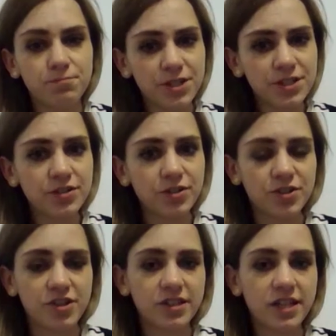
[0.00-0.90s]

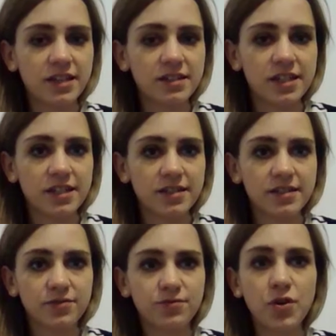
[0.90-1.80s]
research the
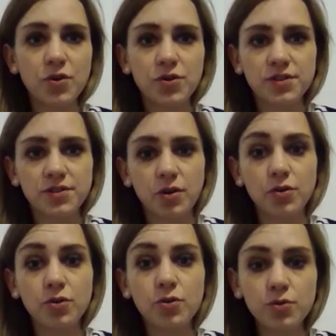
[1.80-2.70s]
attendees. Focus
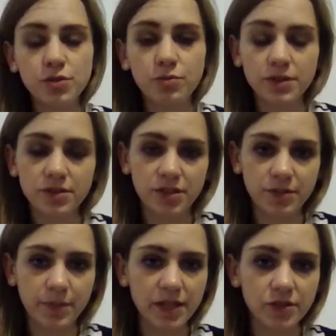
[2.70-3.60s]
on who you want to
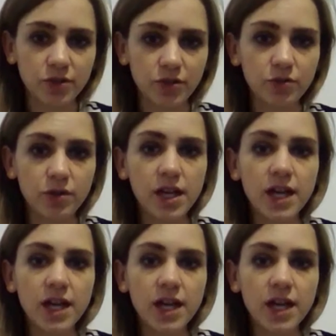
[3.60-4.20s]
speak to,